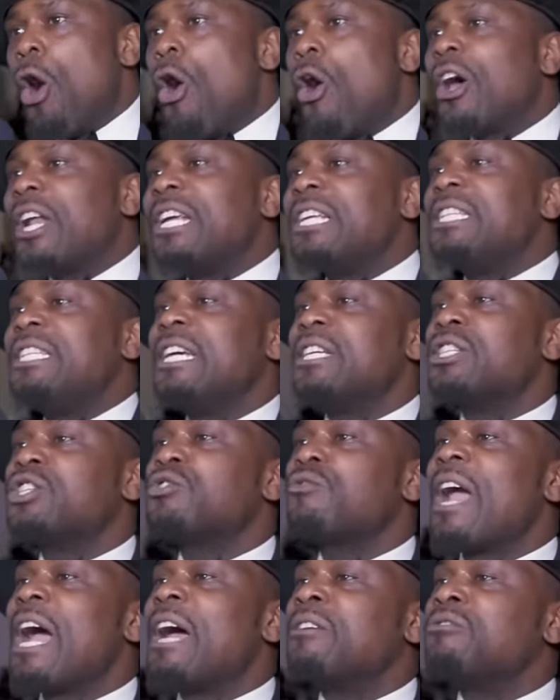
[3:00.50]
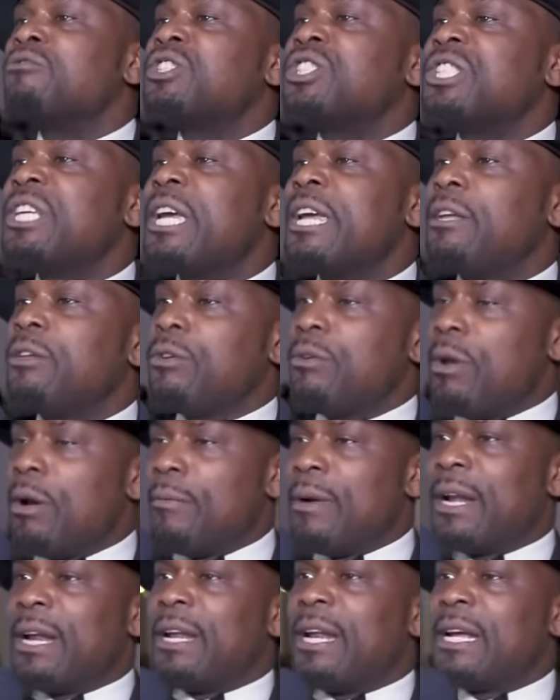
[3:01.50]
hardest district, I don't sing. You know
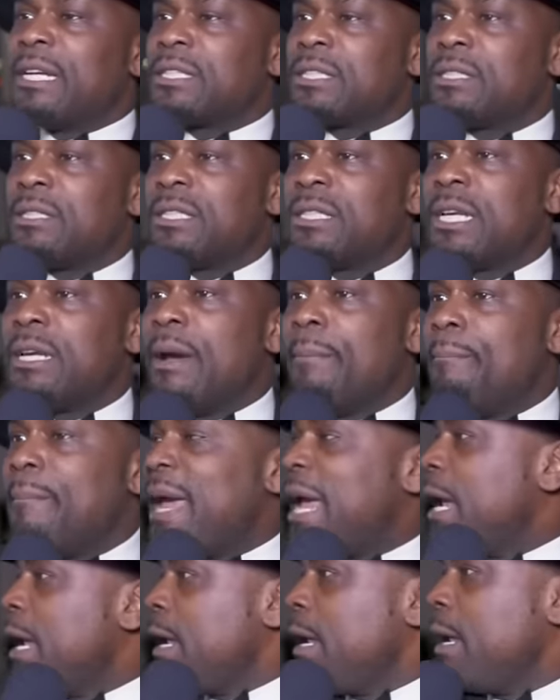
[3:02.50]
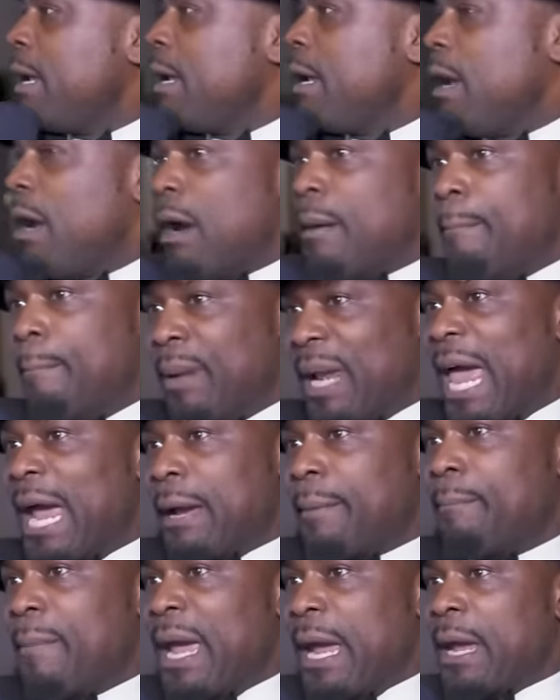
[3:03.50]
what it is to see a man? A
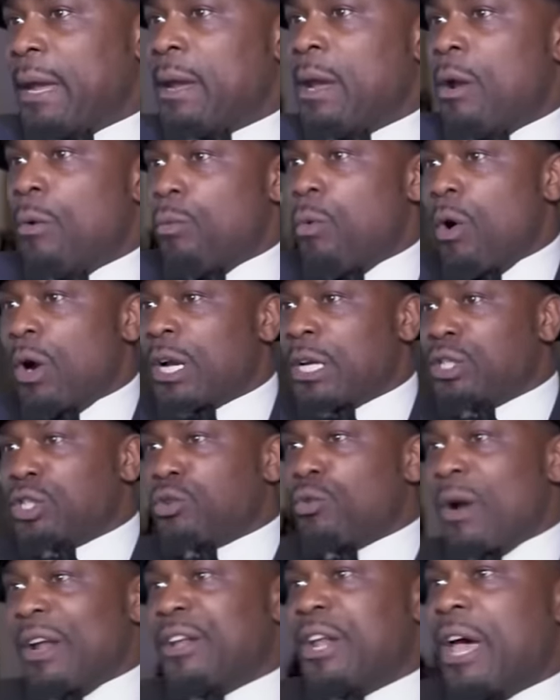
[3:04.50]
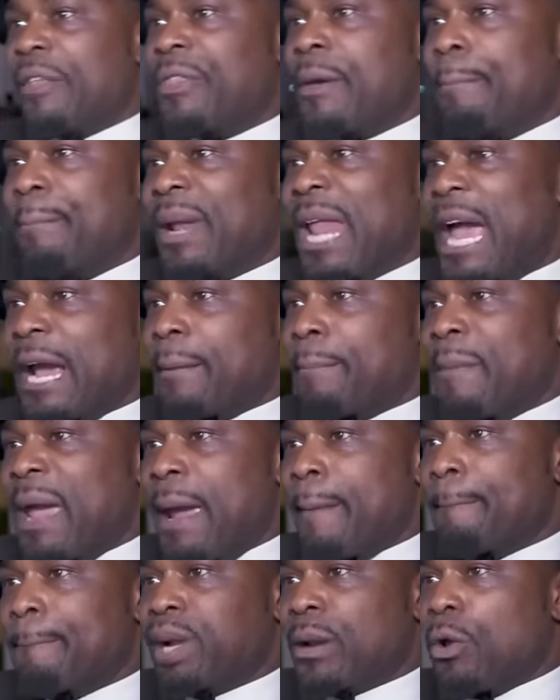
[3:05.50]
black man walking to another black
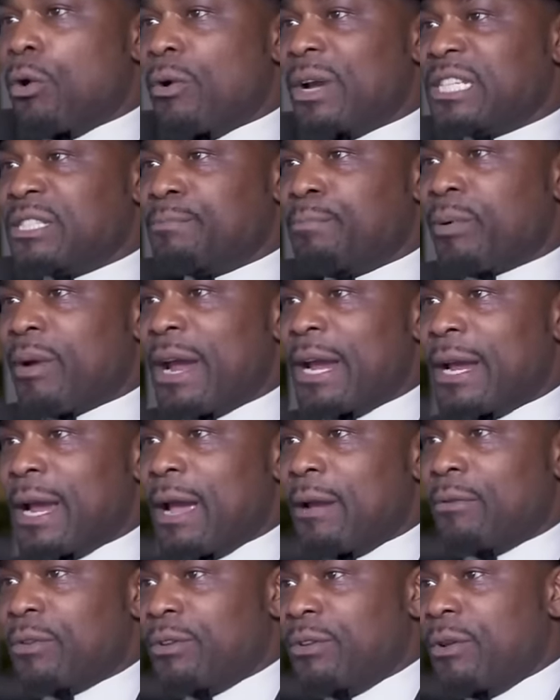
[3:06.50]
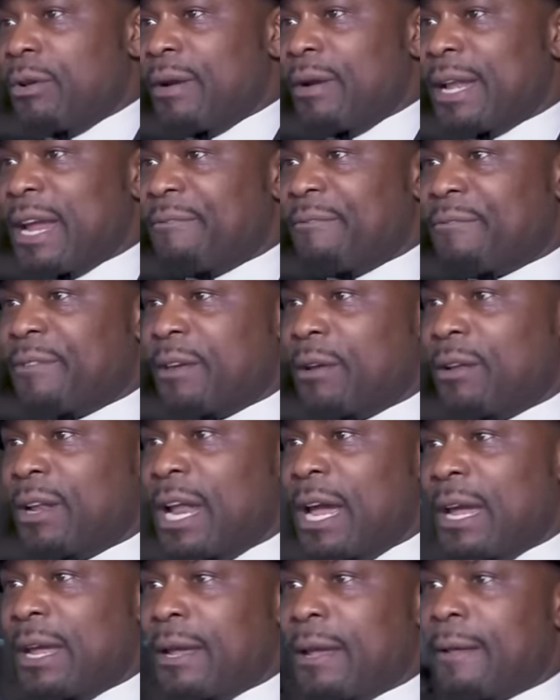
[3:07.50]
man, blow his brain out. Do you know how that feel
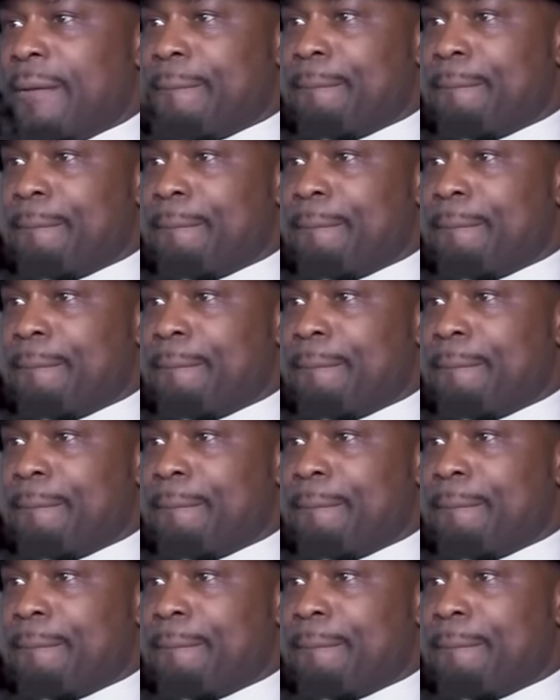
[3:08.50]
like?